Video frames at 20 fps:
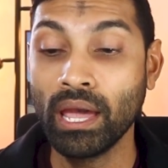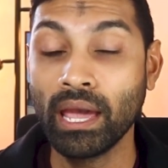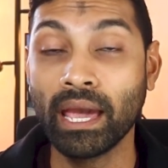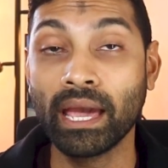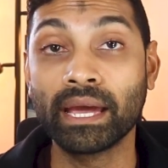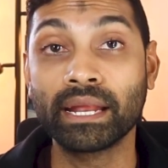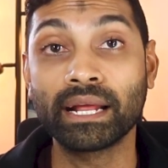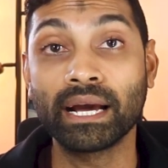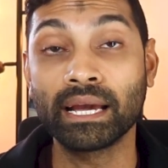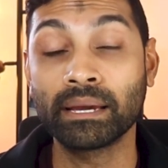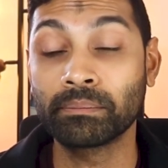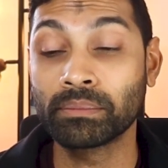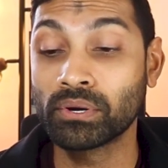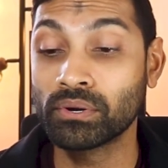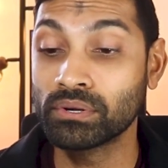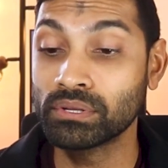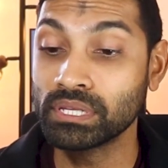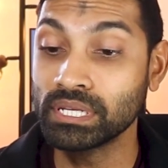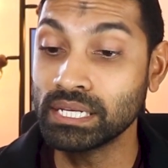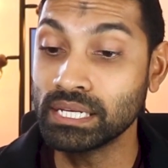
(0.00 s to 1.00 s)
and I am
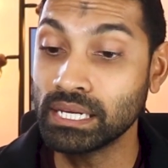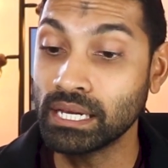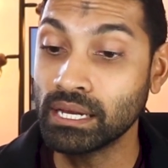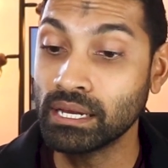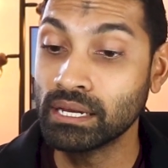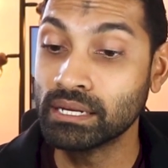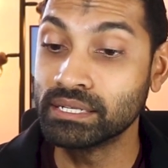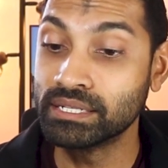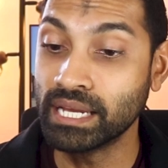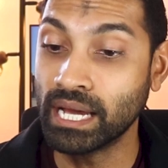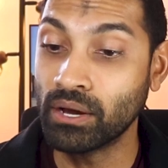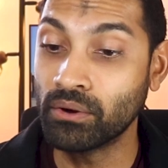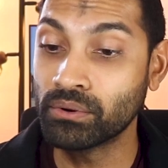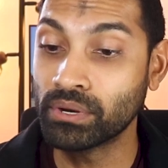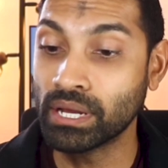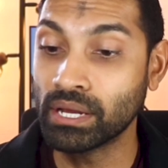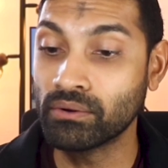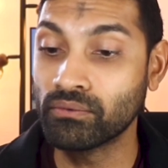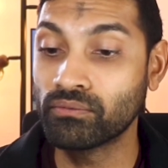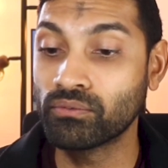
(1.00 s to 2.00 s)
currently
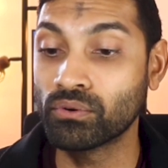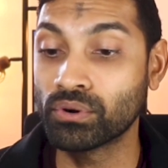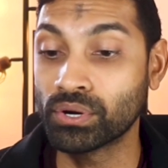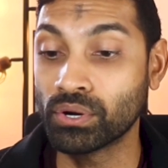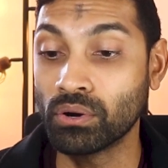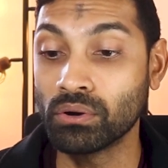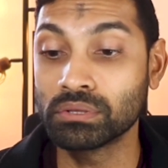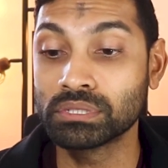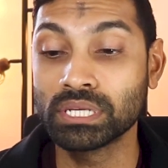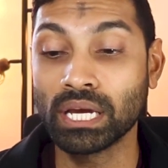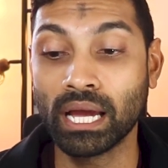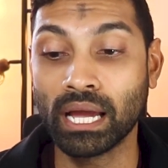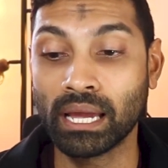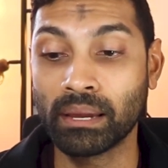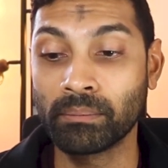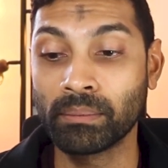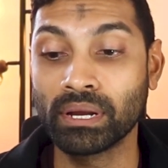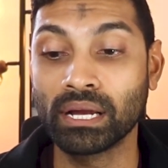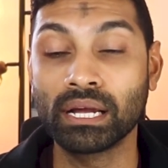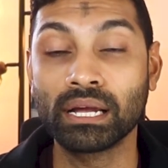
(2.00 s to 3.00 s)
down for an
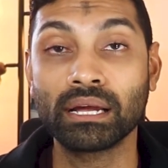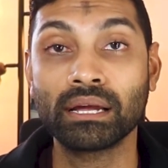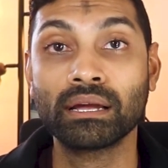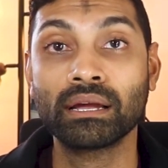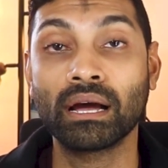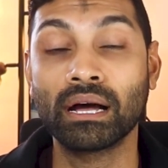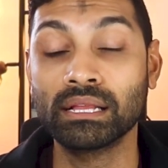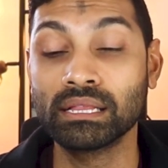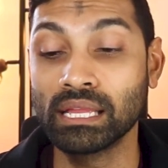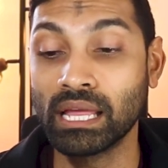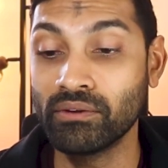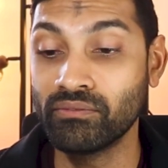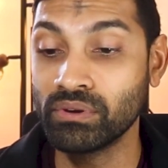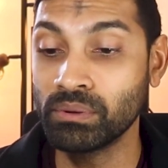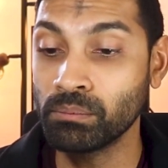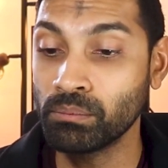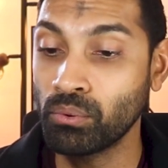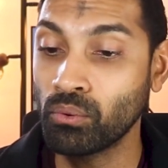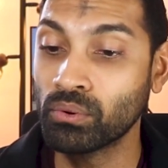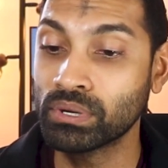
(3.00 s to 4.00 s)
all-time
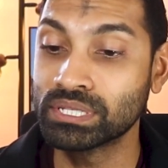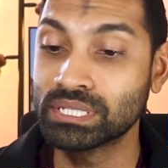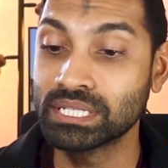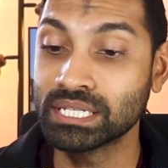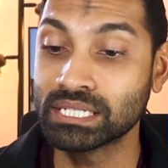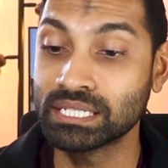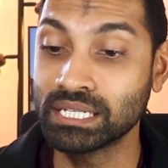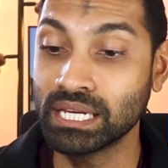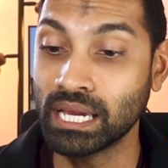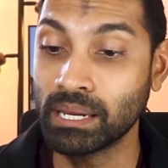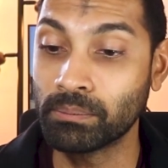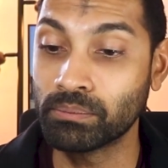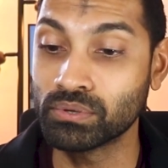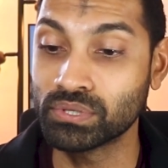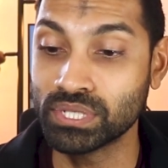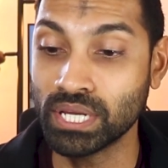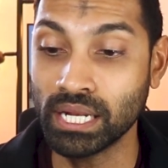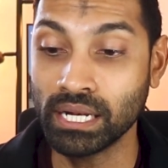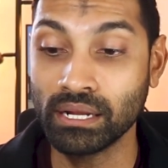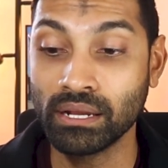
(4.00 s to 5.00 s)

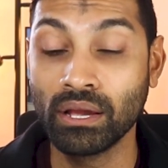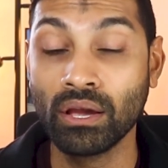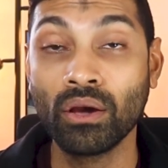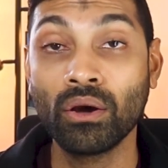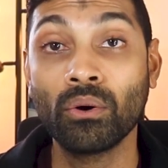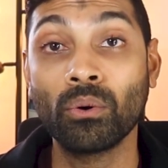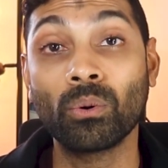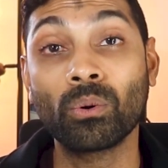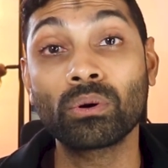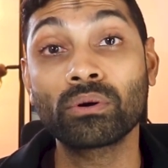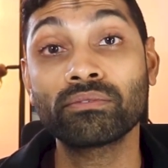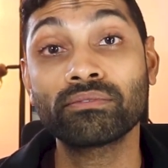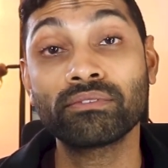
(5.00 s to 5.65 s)
11.68% or